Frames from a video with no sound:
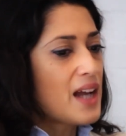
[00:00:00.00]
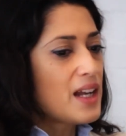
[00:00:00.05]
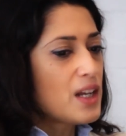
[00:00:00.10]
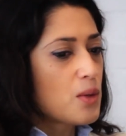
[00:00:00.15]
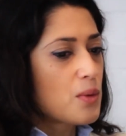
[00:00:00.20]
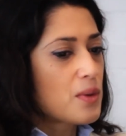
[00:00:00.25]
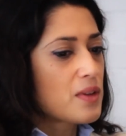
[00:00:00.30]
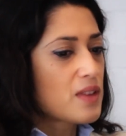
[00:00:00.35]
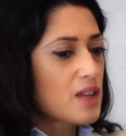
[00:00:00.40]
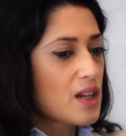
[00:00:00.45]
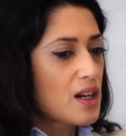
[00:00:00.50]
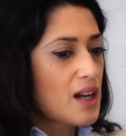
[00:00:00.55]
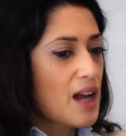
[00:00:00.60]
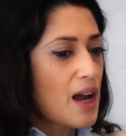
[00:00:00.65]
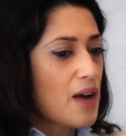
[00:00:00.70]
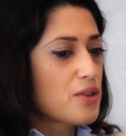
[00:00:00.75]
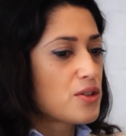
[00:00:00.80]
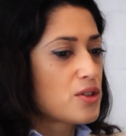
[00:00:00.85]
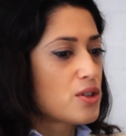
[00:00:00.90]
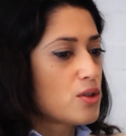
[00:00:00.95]
Anyone that
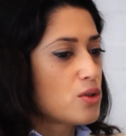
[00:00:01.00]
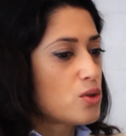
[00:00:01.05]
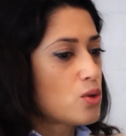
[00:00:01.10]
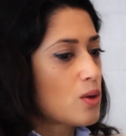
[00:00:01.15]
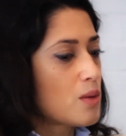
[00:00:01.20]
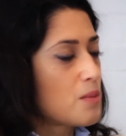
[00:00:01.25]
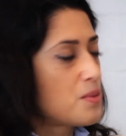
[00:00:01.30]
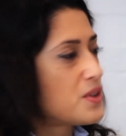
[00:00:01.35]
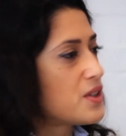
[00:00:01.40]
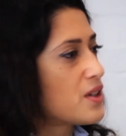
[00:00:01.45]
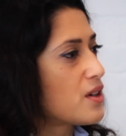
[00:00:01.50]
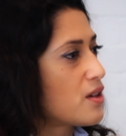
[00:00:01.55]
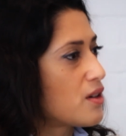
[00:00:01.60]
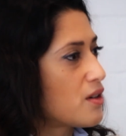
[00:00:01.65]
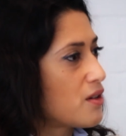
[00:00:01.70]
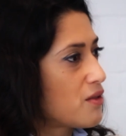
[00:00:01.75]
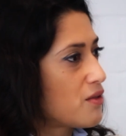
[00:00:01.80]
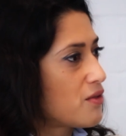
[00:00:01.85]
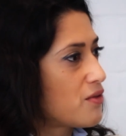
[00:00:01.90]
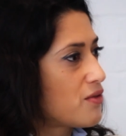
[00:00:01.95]
allows you to
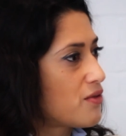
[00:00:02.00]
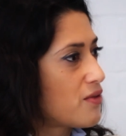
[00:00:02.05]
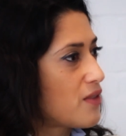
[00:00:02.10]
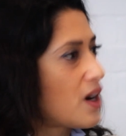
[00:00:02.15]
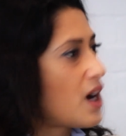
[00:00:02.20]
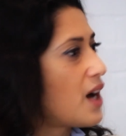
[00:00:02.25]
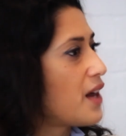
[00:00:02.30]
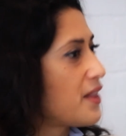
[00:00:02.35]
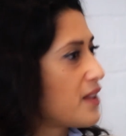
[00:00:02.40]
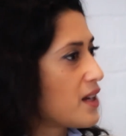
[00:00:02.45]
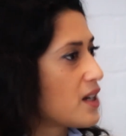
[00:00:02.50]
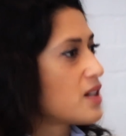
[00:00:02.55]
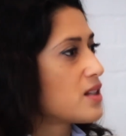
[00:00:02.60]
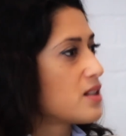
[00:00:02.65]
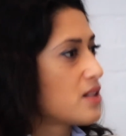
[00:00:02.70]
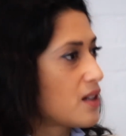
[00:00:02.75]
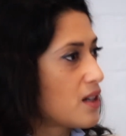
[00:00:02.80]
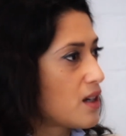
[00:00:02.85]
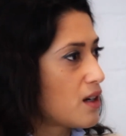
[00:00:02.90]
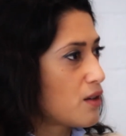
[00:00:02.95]
observe, I think,
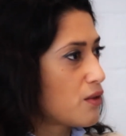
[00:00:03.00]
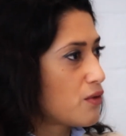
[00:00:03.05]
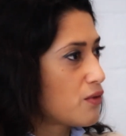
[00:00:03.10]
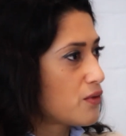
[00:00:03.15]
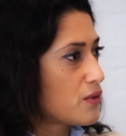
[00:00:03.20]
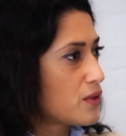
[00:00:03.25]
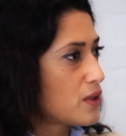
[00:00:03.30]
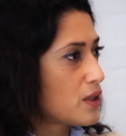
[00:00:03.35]
is a gift.